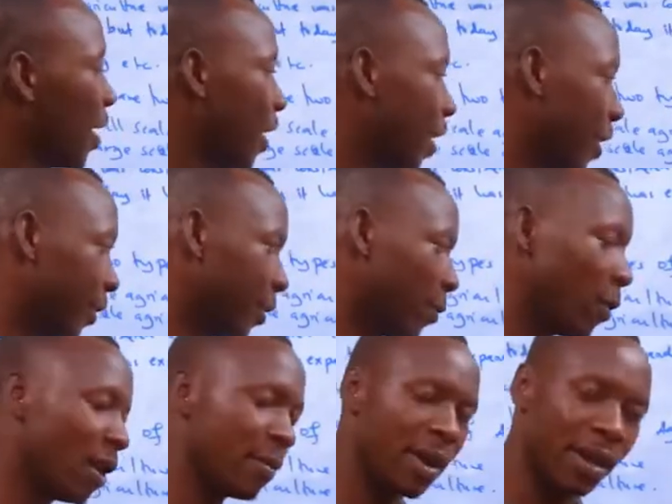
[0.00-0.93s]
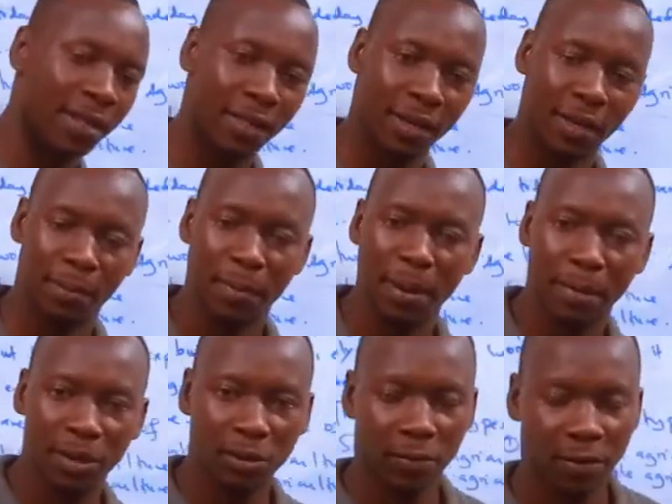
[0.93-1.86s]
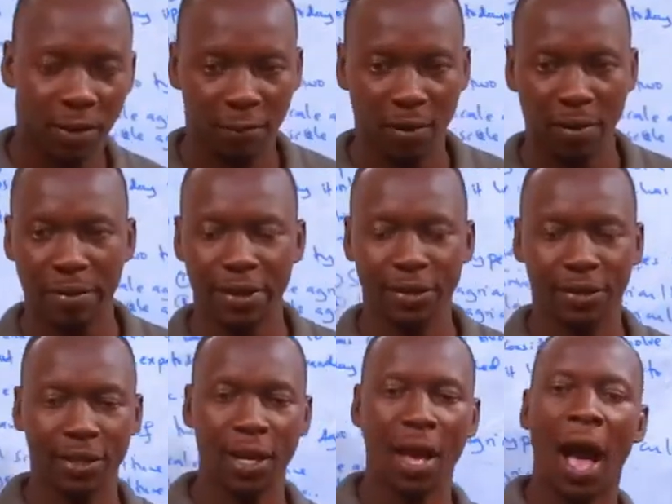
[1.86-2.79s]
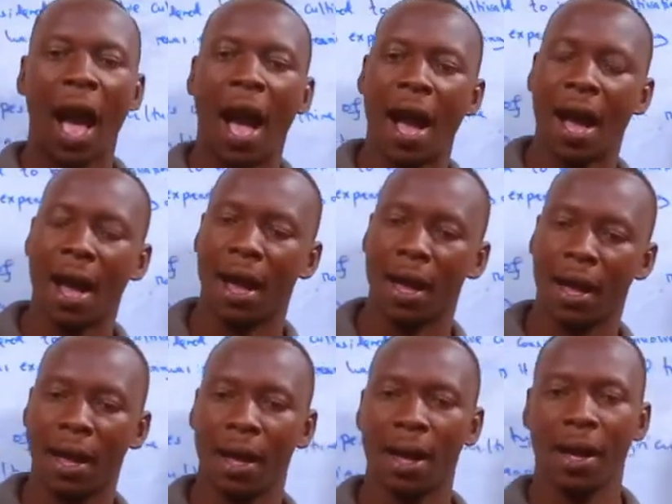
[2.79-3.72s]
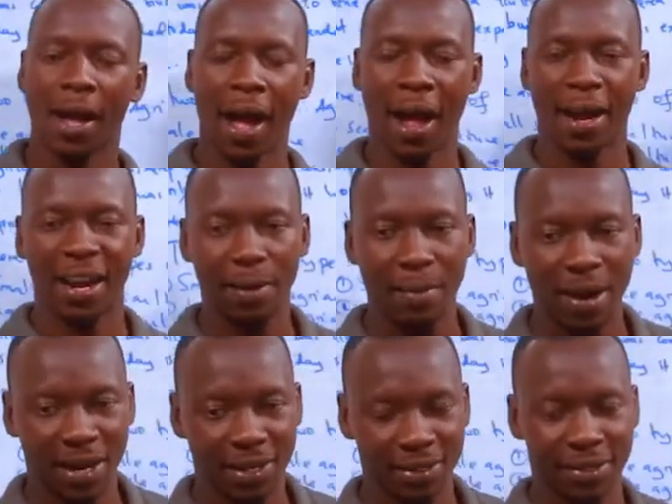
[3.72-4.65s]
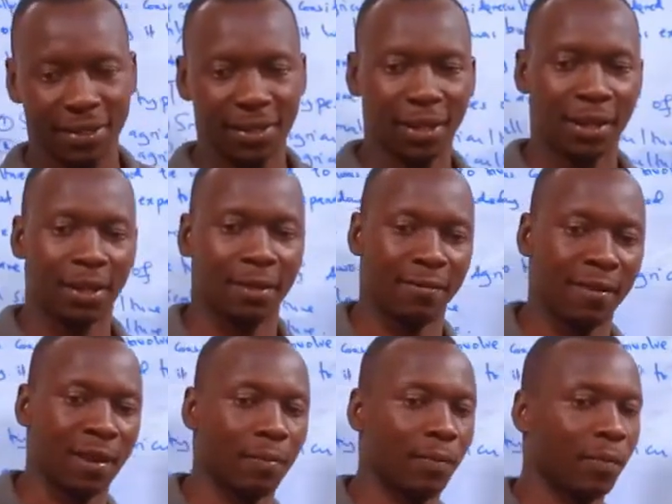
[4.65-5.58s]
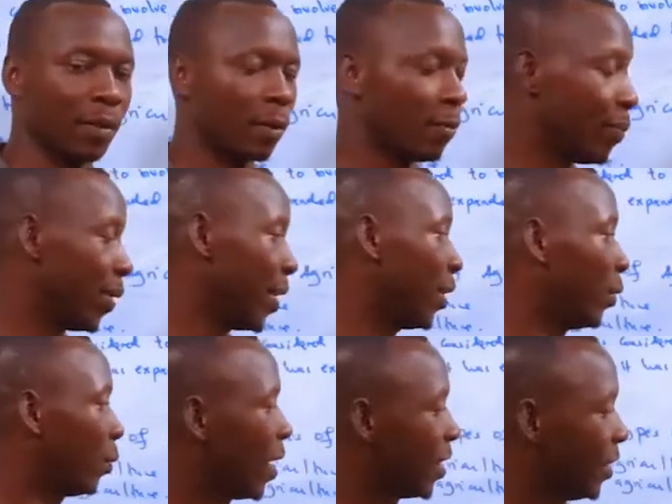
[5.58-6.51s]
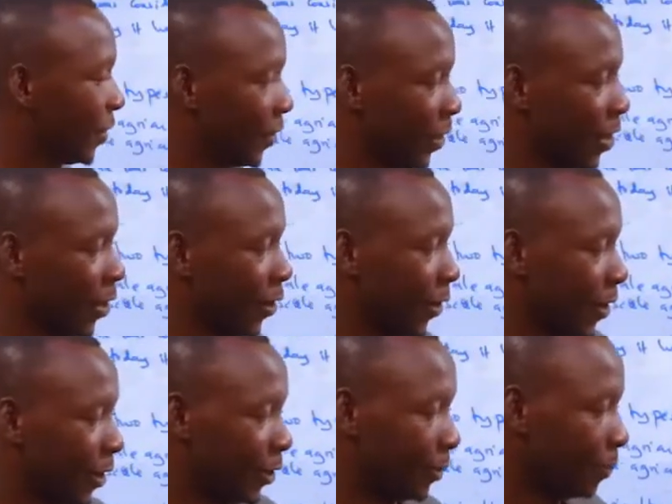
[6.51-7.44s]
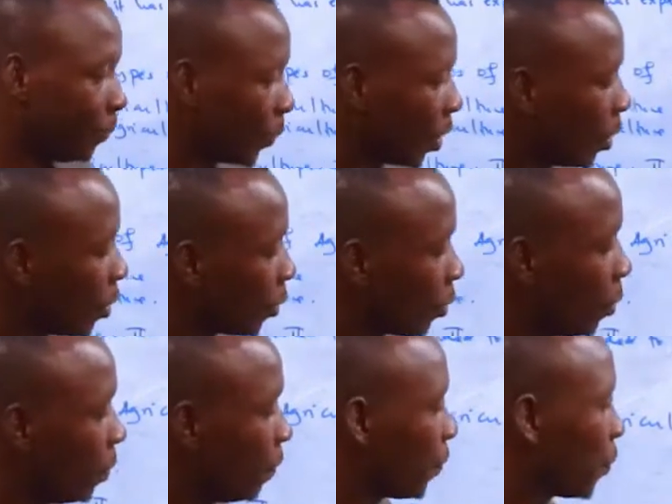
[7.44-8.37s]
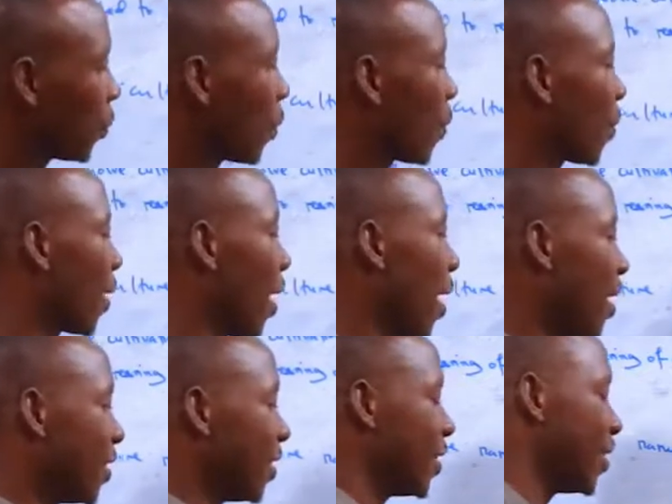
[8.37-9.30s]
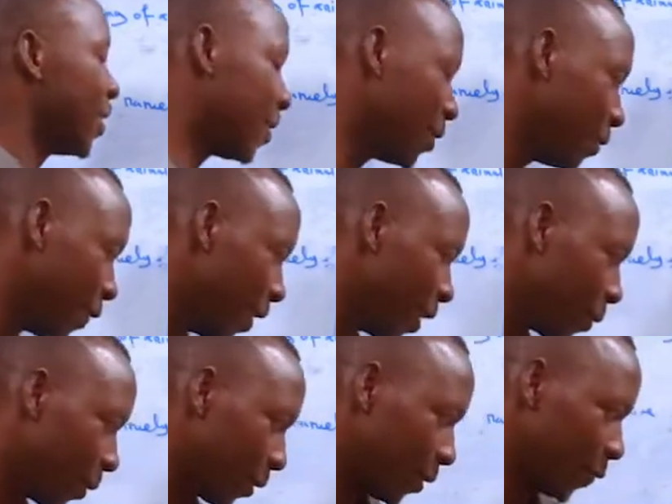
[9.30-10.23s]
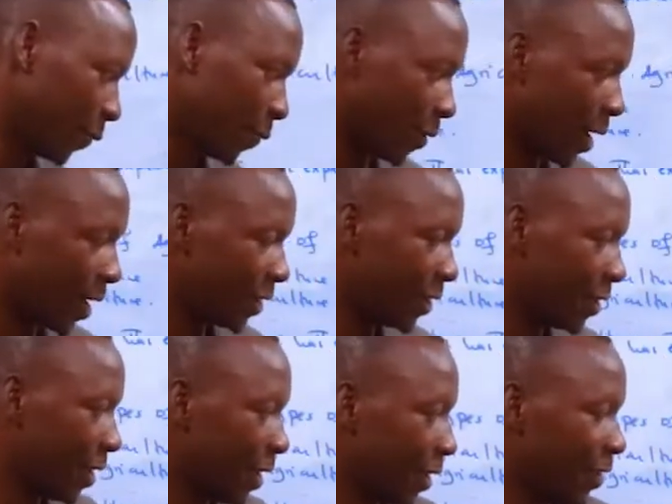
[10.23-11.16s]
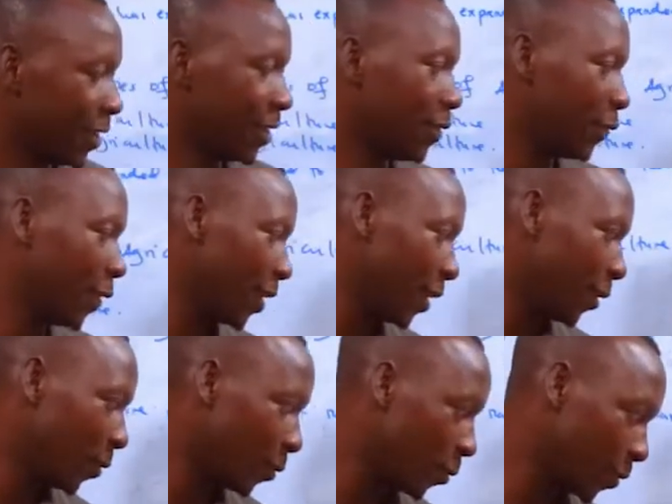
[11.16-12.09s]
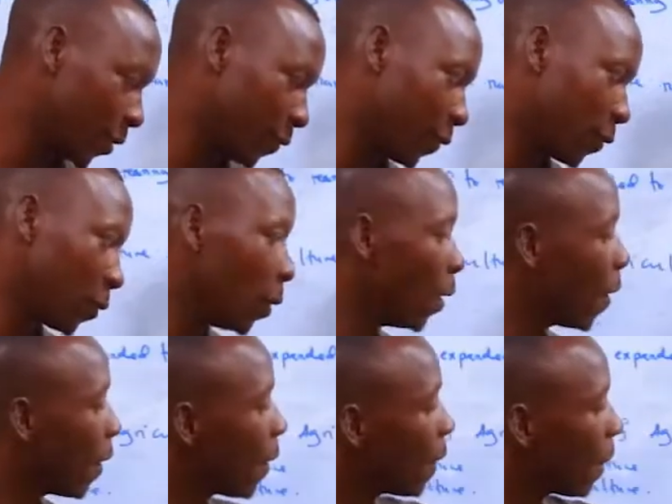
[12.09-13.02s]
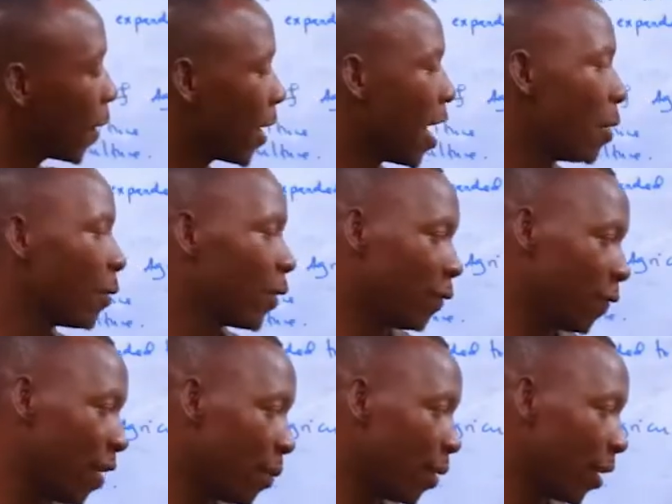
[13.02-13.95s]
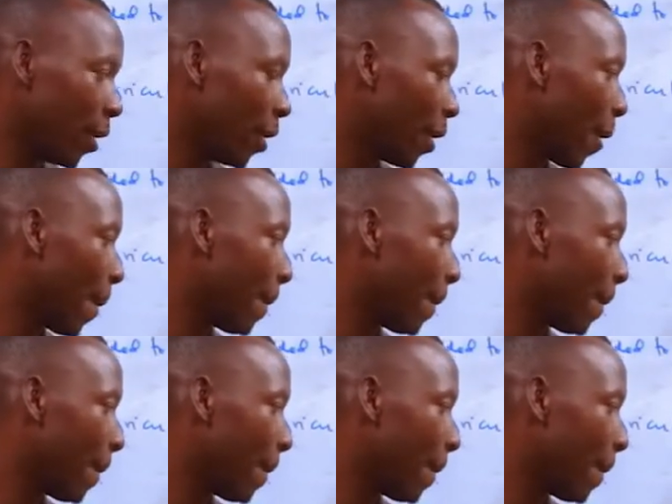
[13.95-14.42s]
agriculture, whereby the members of the families are laborers in the farm compared to large scale agriculture. So as it is very costly, as it is very low costly, so now the family